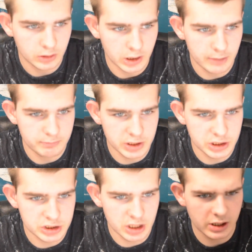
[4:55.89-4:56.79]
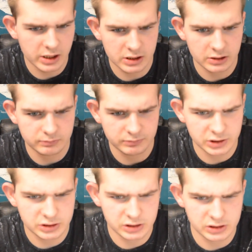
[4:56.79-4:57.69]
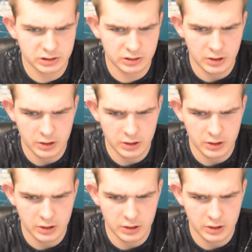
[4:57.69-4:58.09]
Let me check. Let me check.